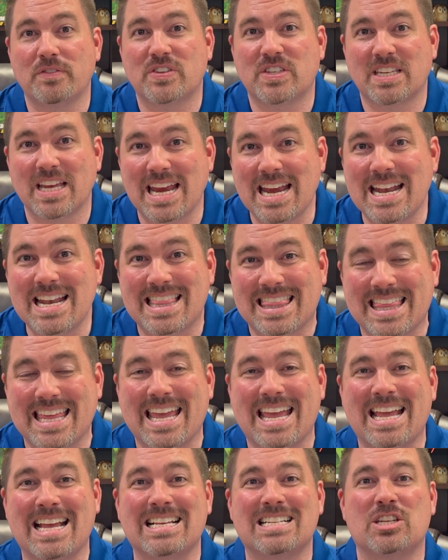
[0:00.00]
seen
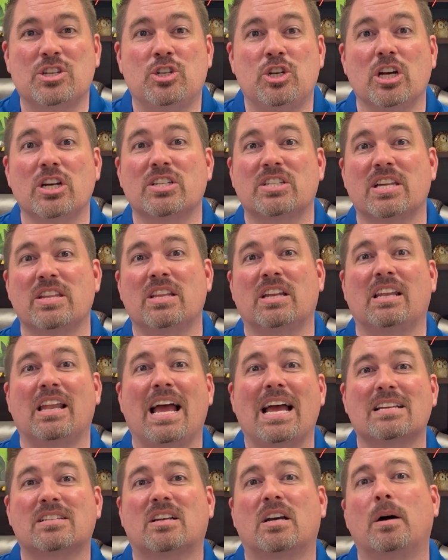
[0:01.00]
things just in the
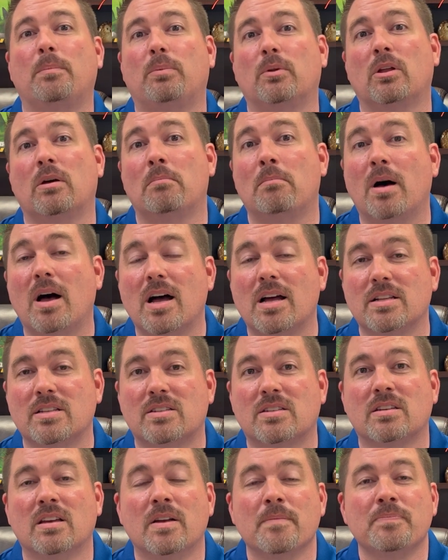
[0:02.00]
last couple of
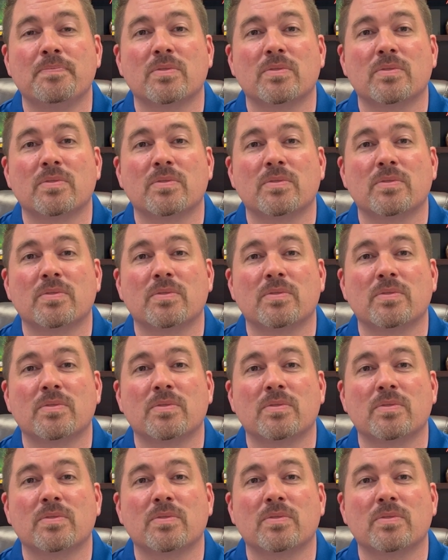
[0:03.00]
months,